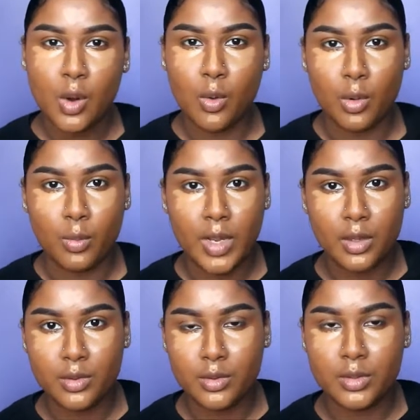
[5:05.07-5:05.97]
or
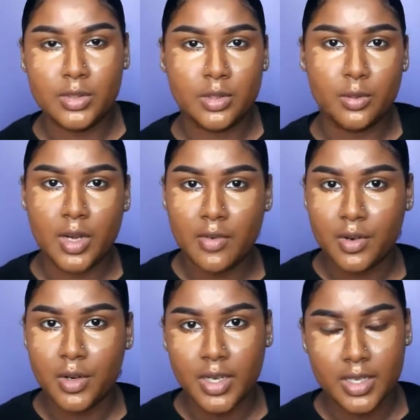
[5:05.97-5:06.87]
wrinkles or
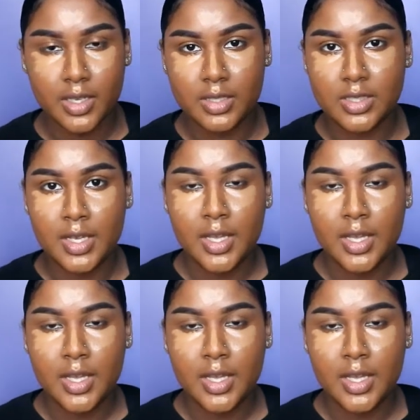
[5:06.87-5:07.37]
whatever it is